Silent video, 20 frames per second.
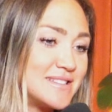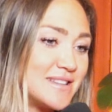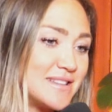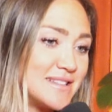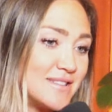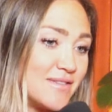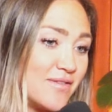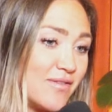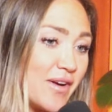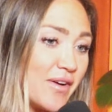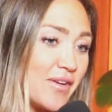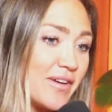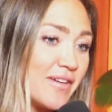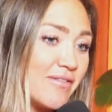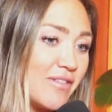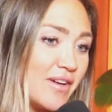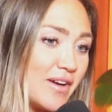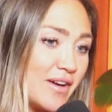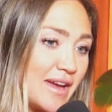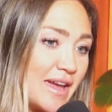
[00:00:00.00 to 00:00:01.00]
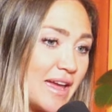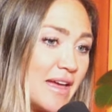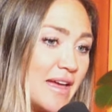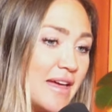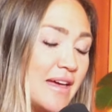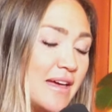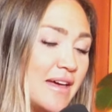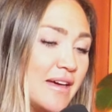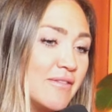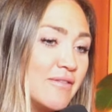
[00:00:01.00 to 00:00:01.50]
to this very, very,
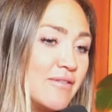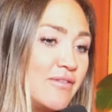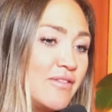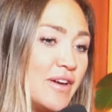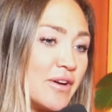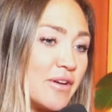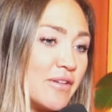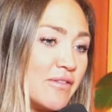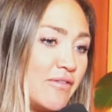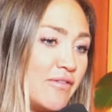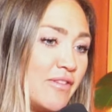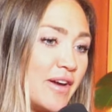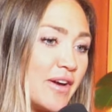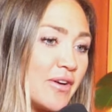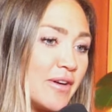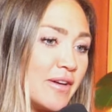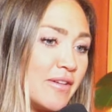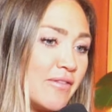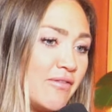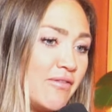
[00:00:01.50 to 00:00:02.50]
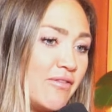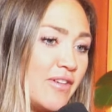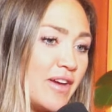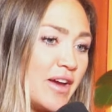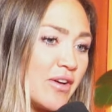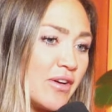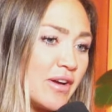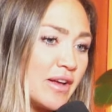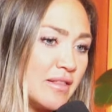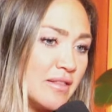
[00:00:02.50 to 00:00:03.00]
very, very, Pointed.
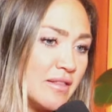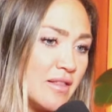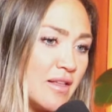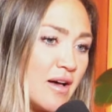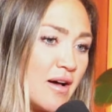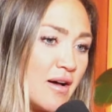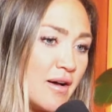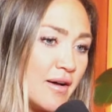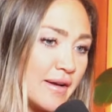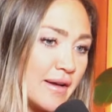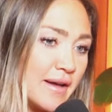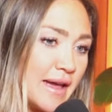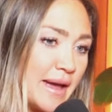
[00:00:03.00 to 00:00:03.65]
very long